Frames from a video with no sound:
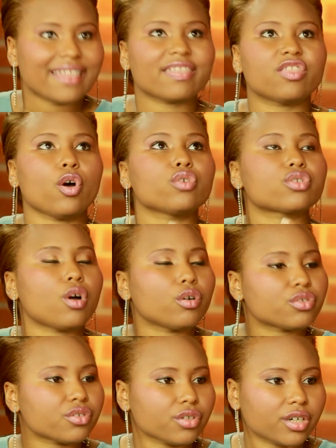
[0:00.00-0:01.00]
those
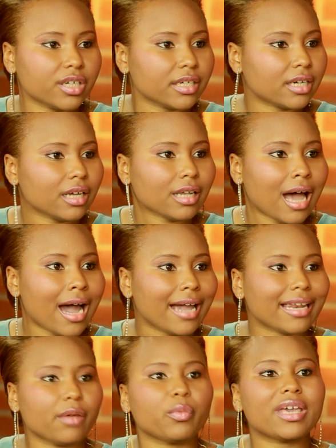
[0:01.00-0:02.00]
cultures are going to collide,
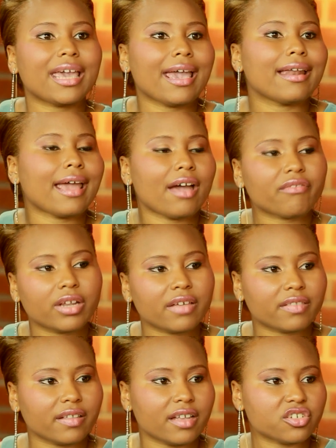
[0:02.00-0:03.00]
and we can't have
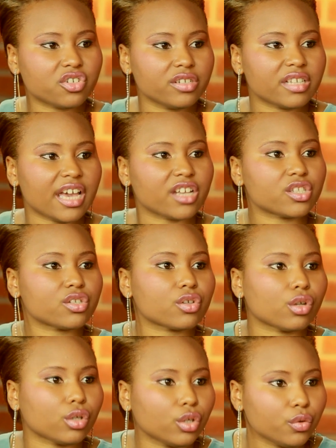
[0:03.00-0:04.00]
anything that's just
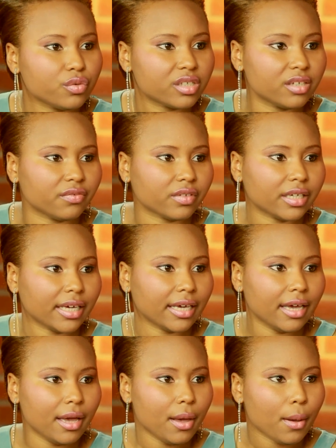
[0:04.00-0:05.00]
exclusively
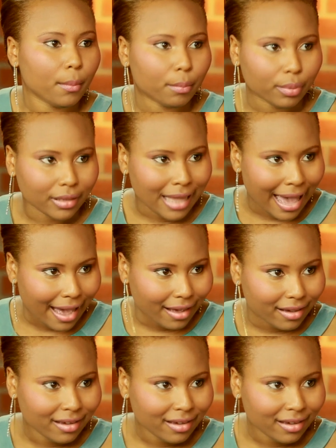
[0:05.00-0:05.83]
black.